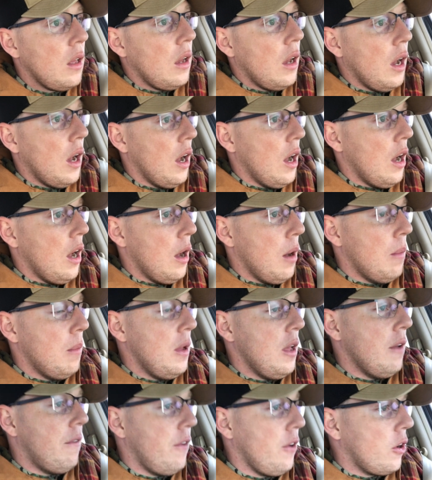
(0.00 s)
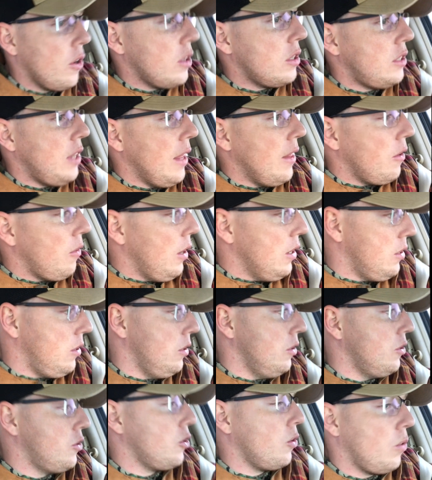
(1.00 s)
If you're going to stay in the
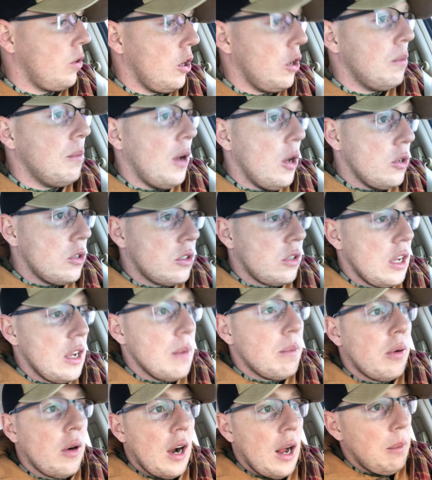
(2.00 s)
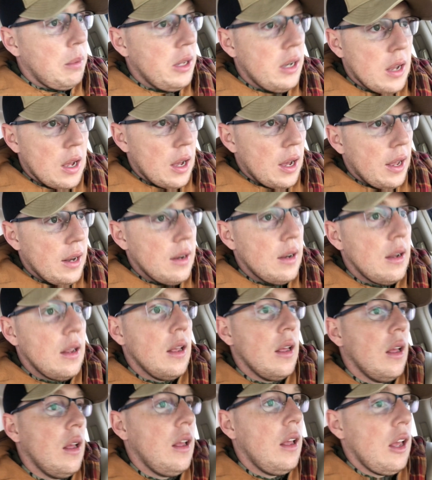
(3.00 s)
residential world, mostly probably not.
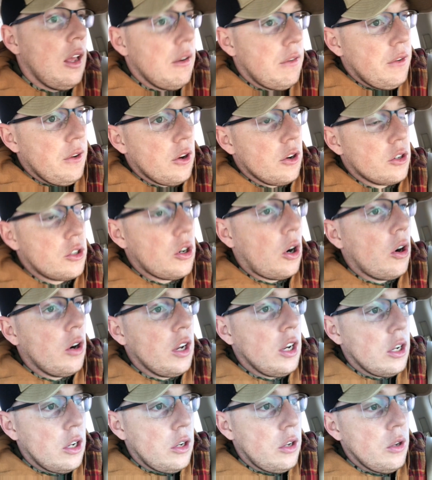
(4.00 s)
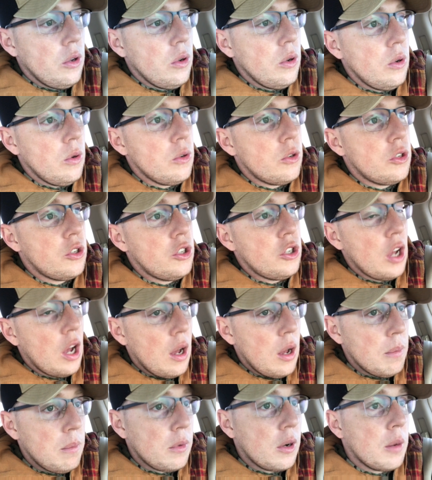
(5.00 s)
If you're starting to do
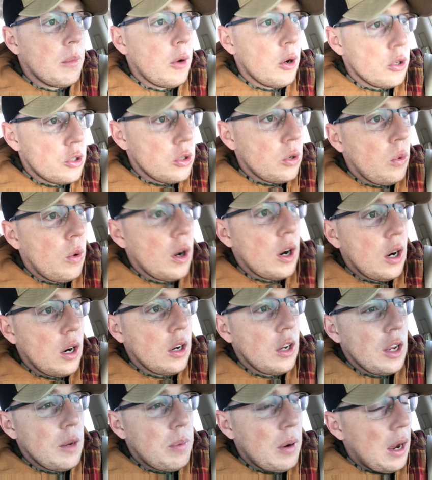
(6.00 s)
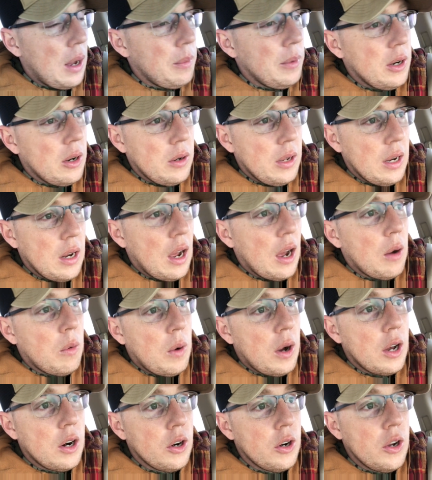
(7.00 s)
some commercial work, you probably don't need hot
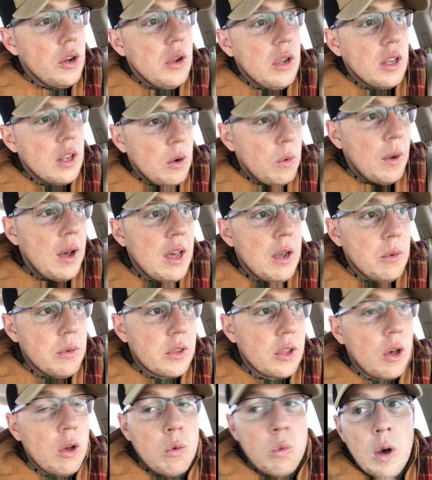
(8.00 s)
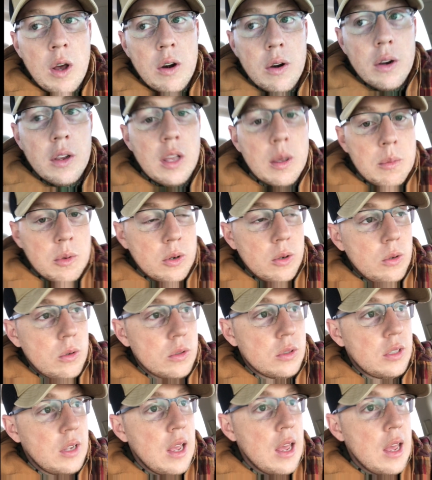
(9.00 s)
water. You can get away with cold water and chemicals.